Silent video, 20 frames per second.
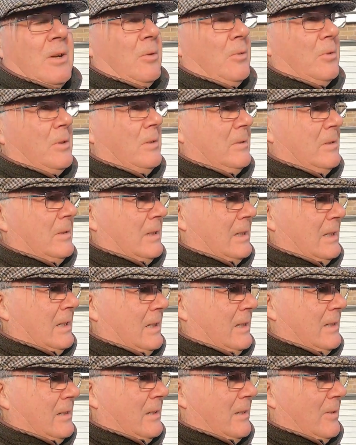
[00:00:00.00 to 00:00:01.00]
old.
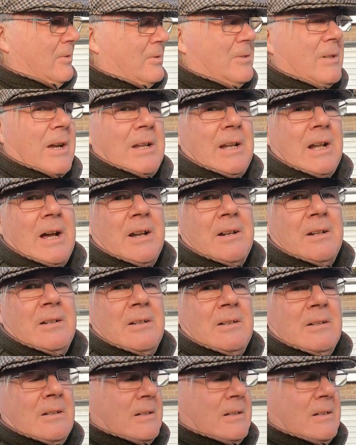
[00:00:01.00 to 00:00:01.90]
He was a great dad.